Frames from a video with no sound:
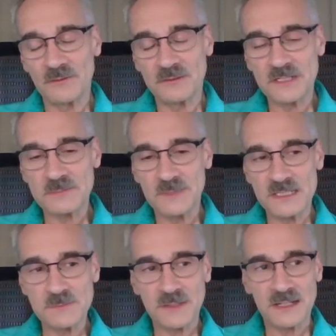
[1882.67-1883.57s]
just
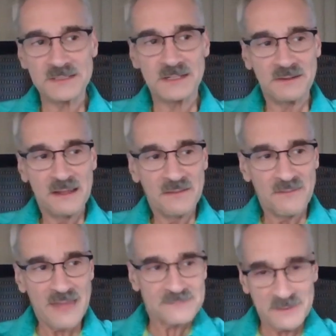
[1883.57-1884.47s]
meets me, I said,
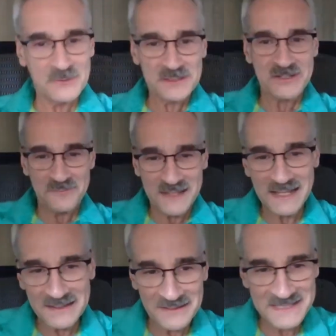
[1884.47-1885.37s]
that's because of me.
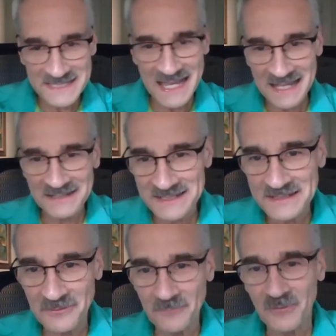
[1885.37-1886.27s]
You know, it's a candlestick.
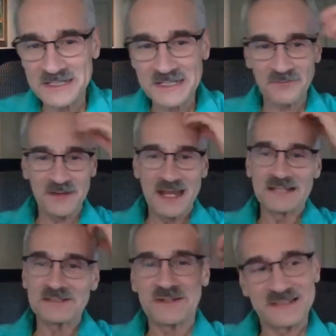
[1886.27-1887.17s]
If I'm watching a
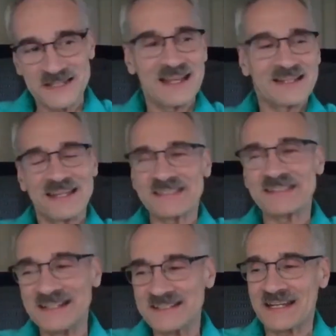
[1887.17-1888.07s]
financial show, I say, that, that's
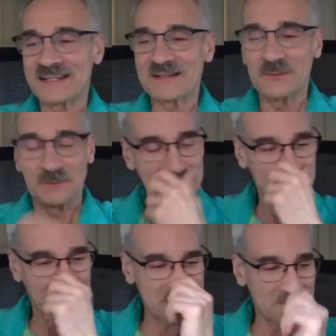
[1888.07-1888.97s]
it's kind of cool. That's
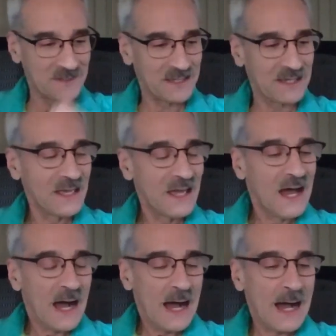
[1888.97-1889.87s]
because of me.
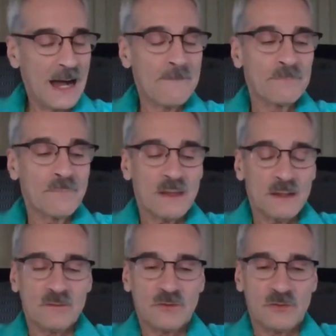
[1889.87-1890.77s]
Uh,
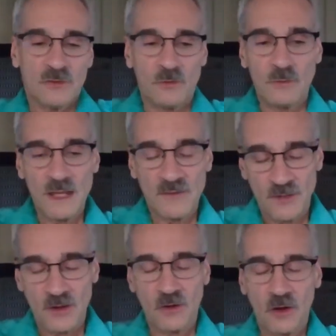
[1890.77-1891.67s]
to if
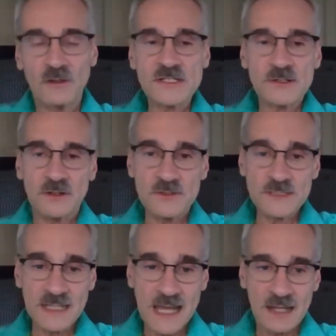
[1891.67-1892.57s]
they're going to start
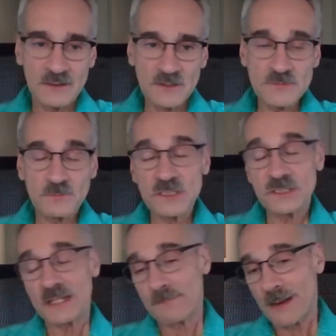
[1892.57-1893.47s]
using candles,
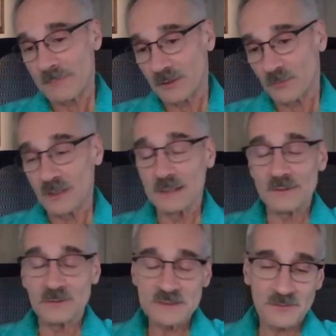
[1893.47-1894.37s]
which they probably will
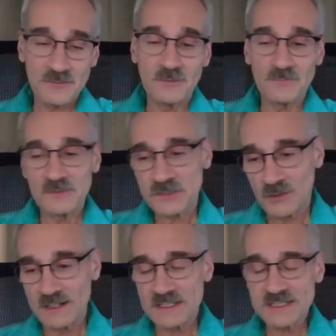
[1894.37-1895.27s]
because every
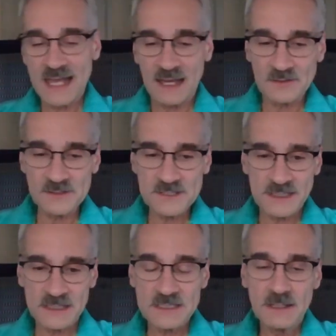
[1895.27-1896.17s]
chart is
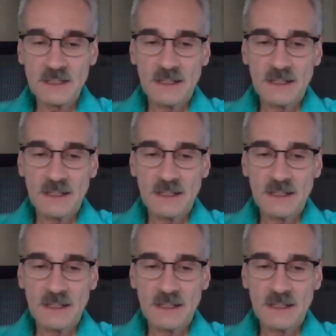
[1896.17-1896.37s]
candlesticks,